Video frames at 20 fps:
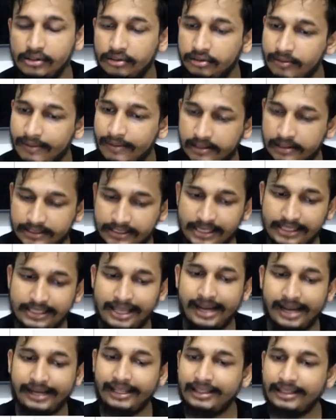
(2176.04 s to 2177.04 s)
you will see
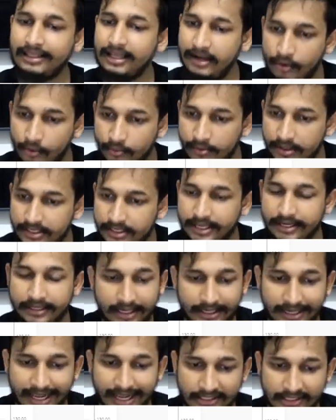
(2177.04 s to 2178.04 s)
that the lower
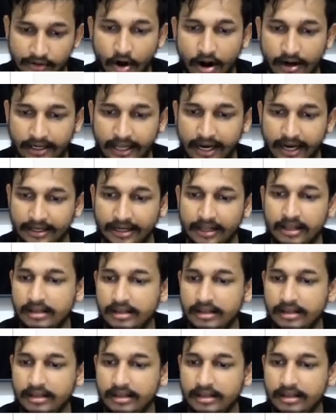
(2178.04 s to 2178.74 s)
circuit has got hit.